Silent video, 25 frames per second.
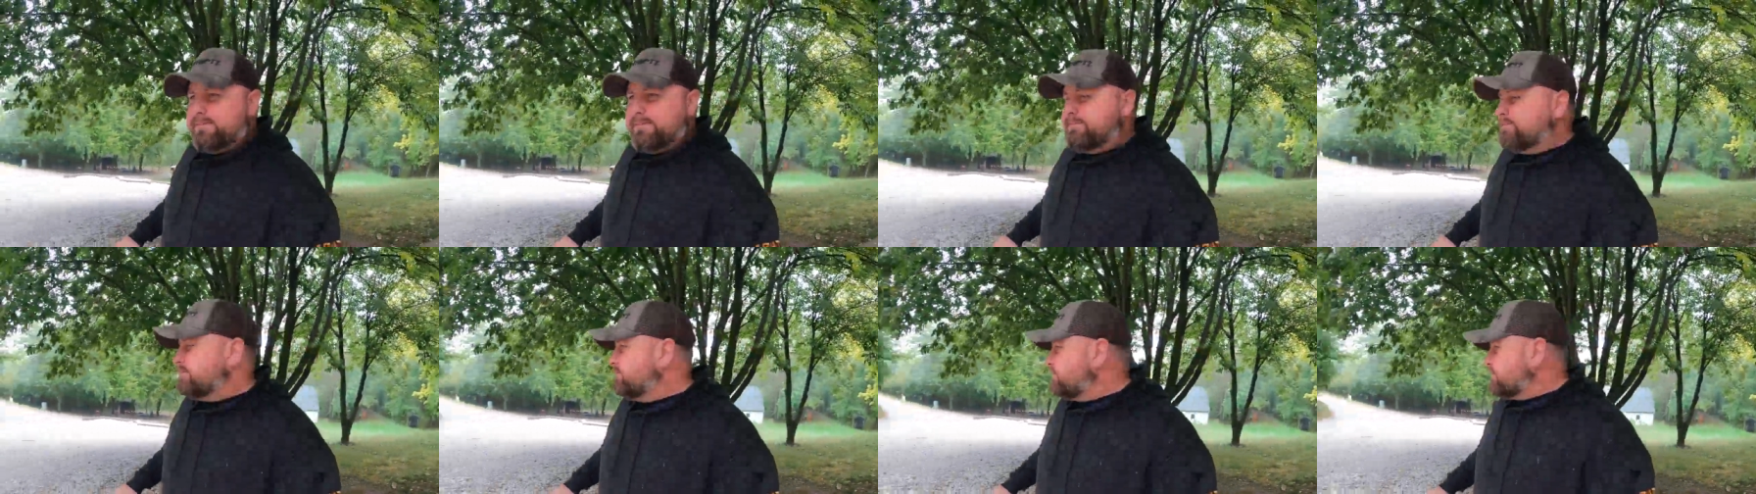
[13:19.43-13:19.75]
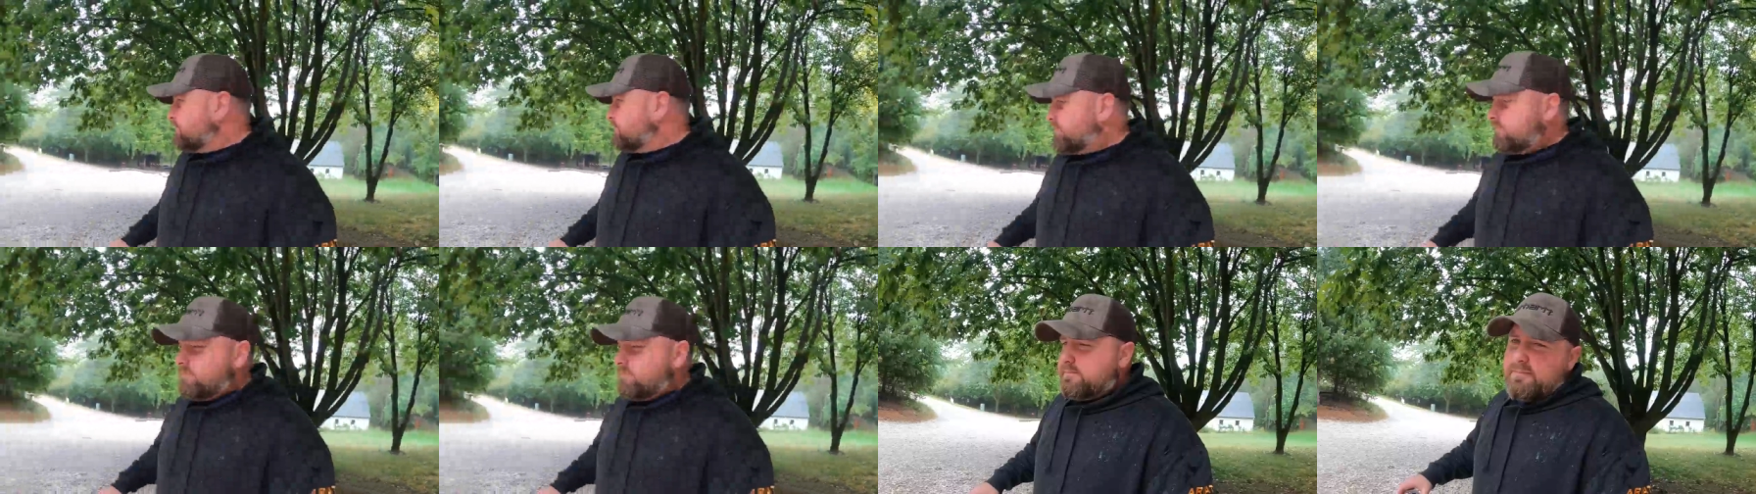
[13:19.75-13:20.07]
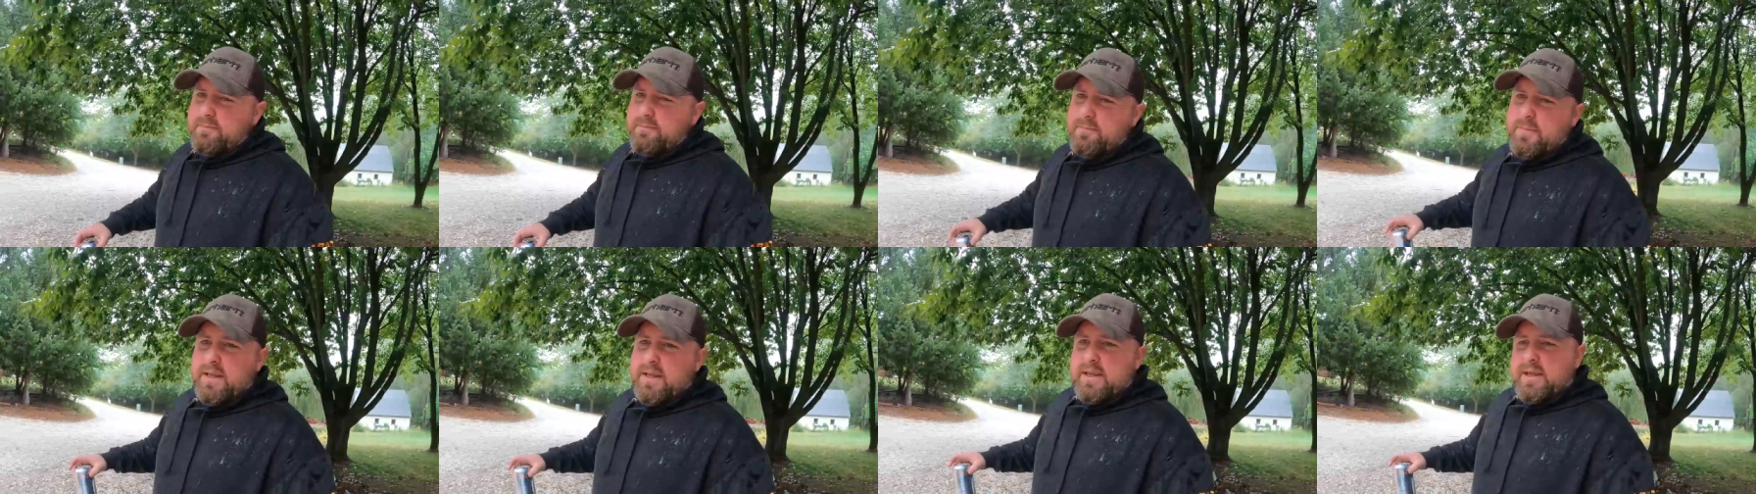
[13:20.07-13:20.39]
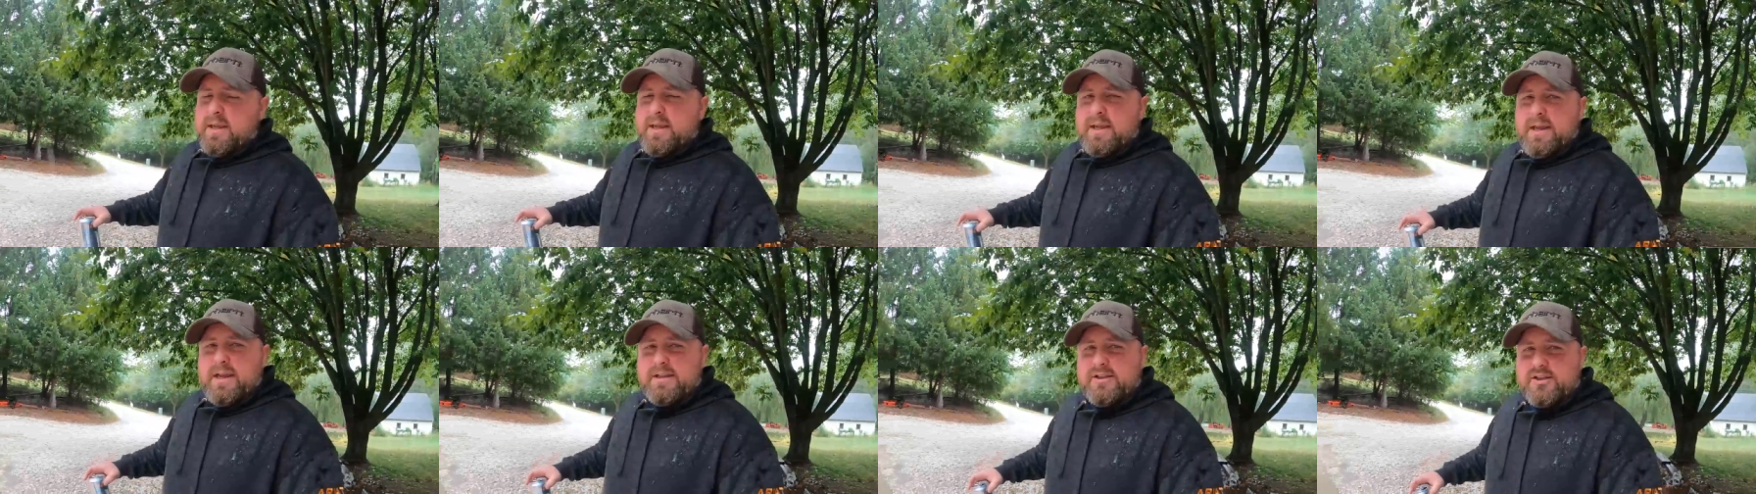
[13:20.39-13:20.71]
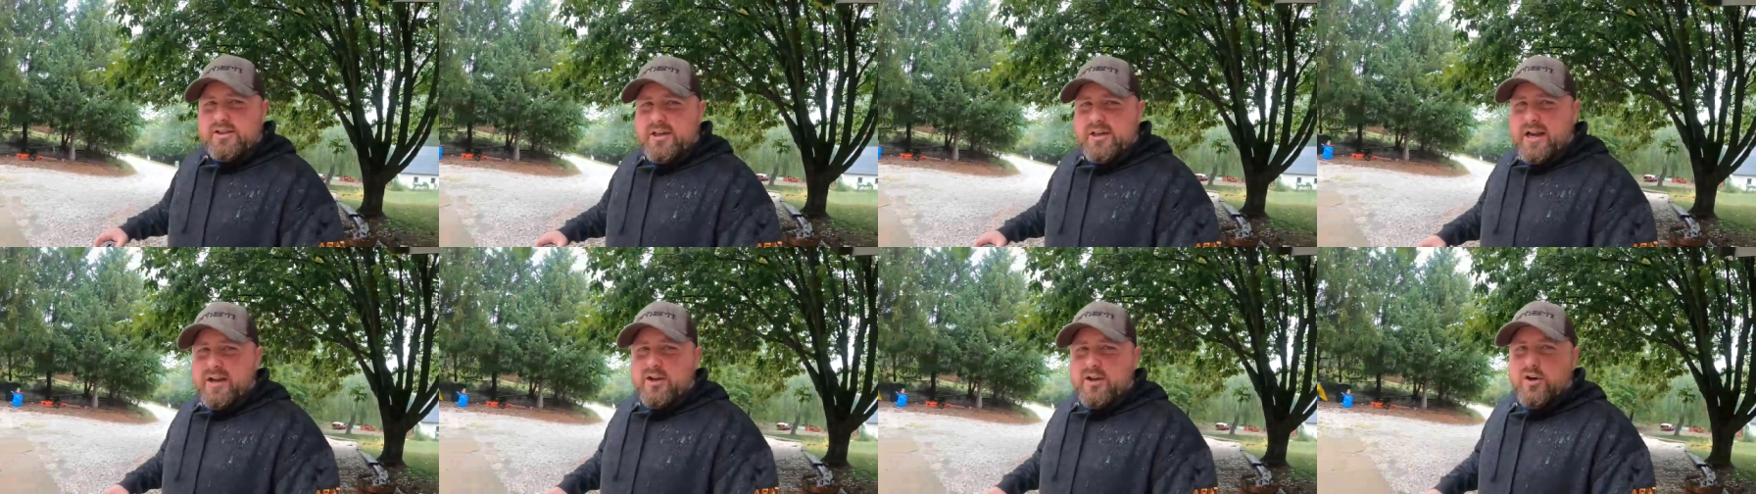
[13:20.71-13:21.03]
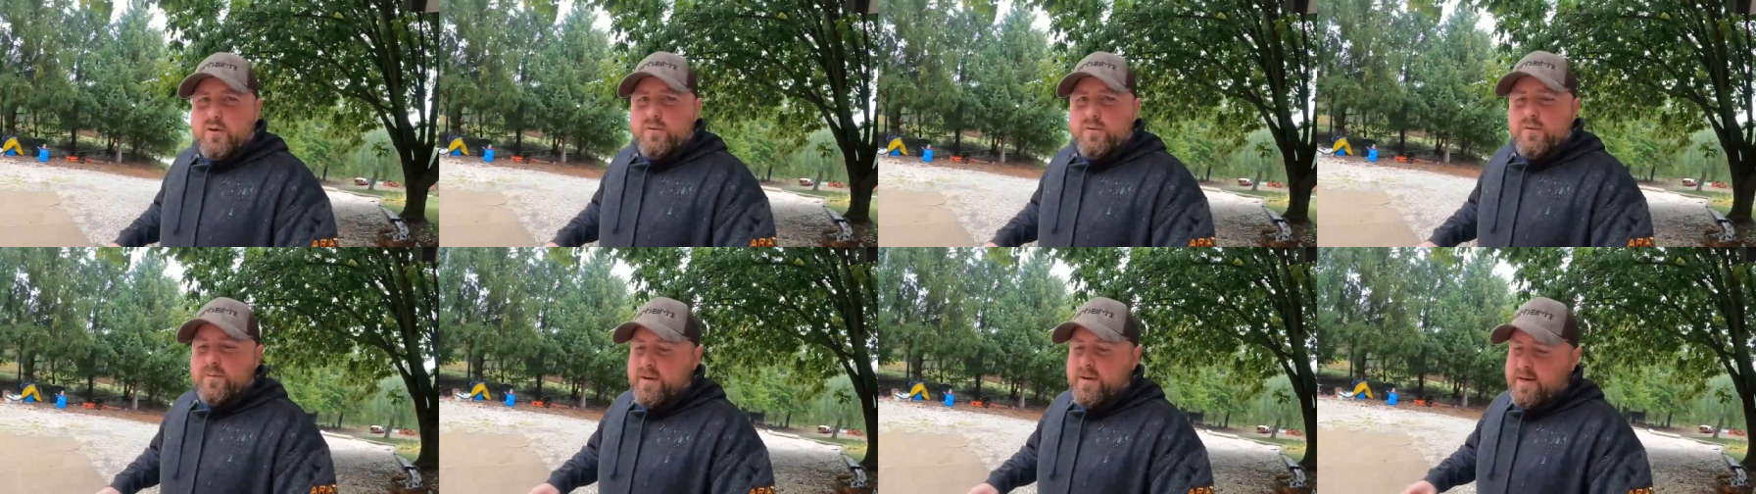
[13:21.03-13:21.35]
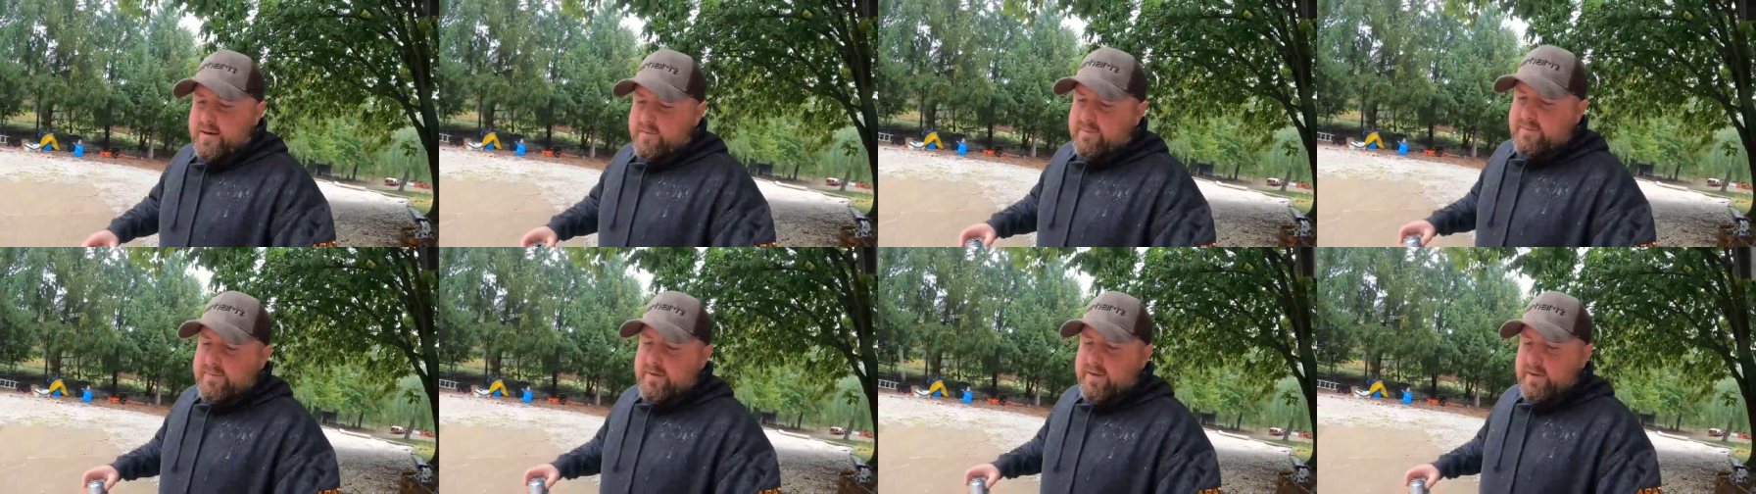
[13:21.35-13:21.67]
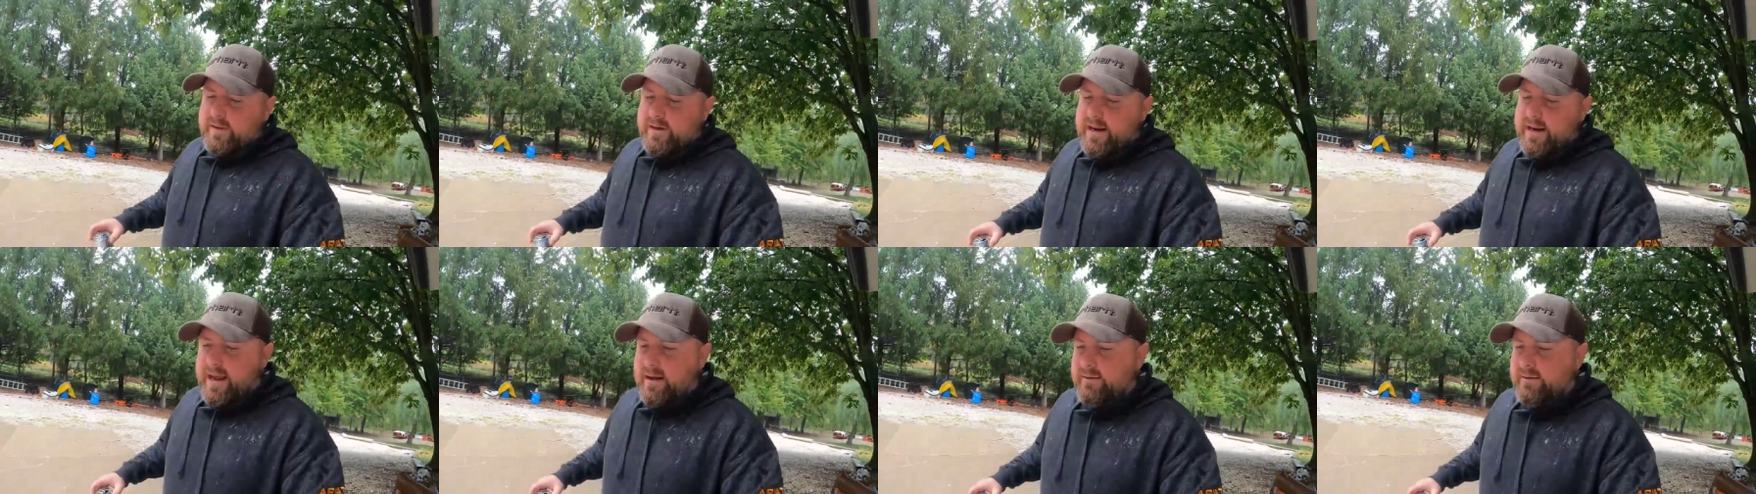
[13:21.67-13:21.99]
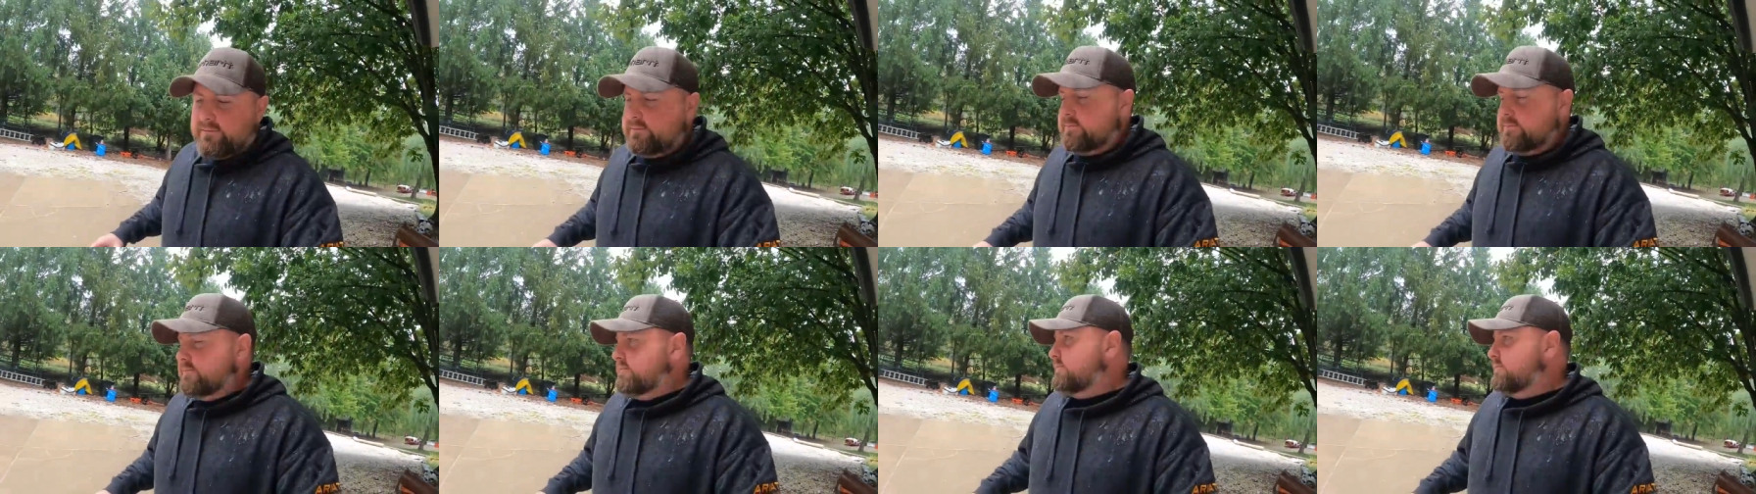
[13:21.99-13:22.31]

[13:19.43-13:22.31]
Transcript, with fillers: and just kind of go from there and feel it out.